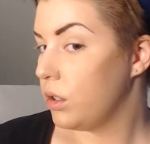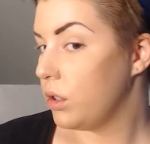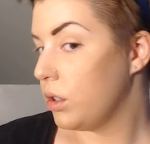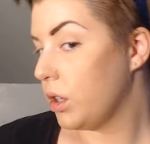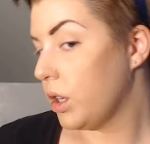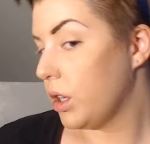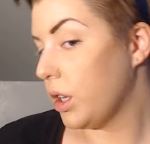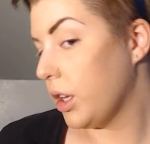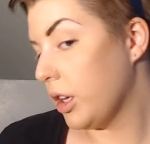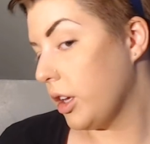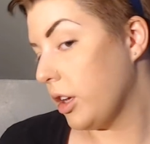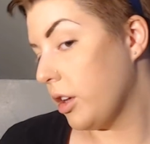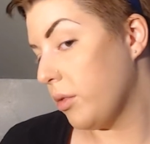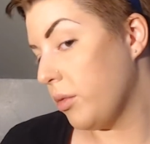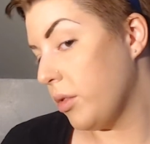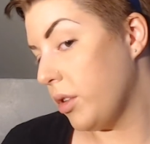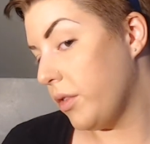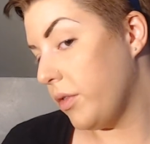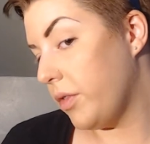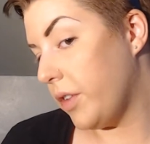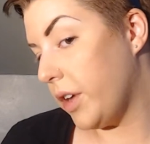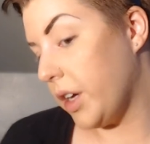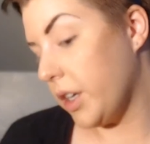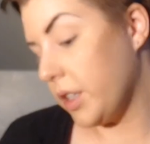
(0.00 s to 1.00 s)
I am in
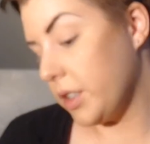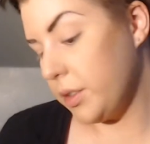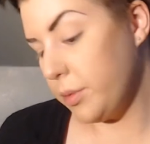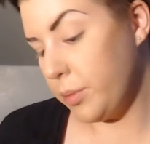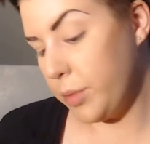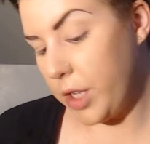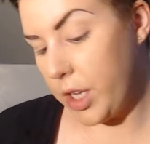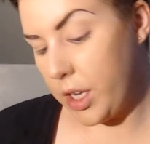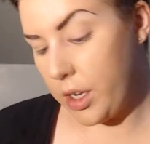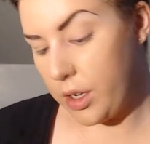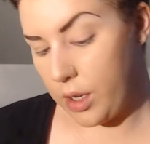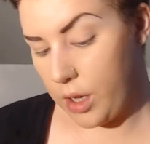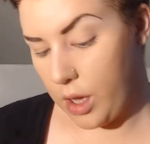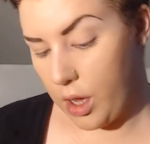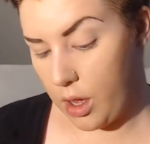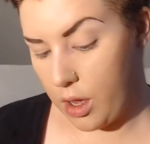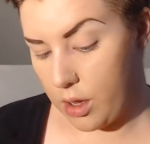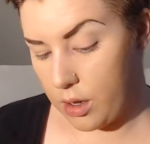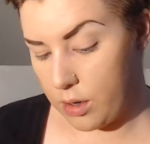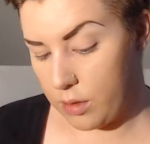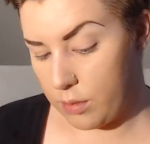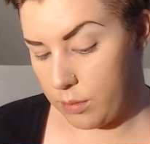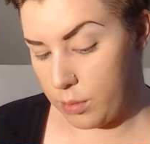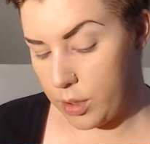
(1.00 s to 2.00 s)
fact a black
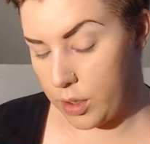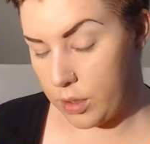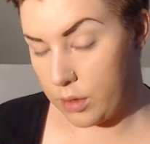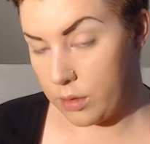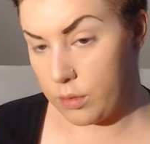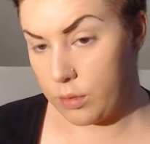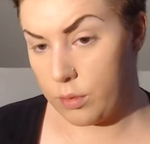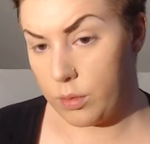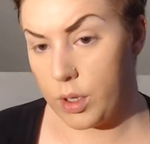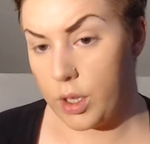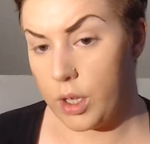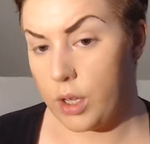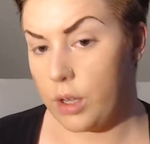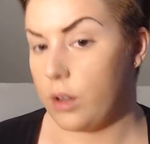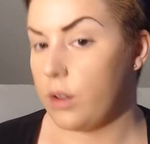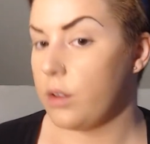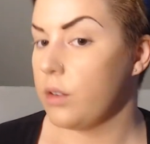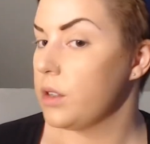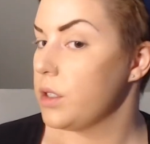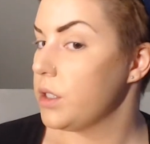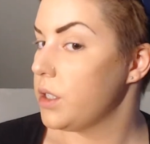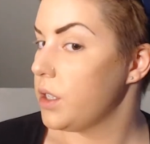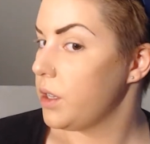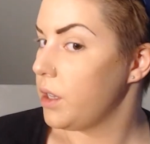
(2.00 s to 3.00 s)
cat, but we can go
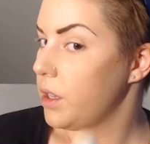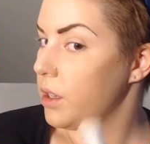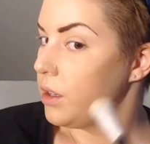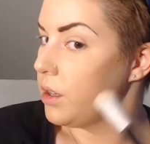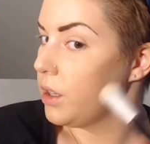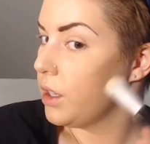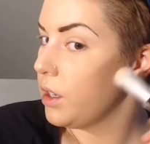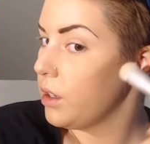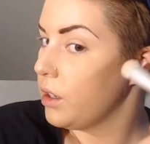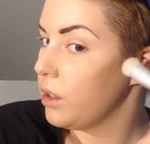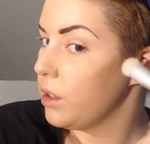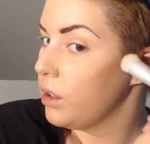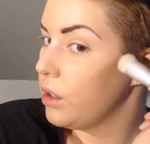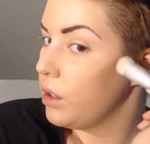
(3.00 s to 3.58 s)
into that later.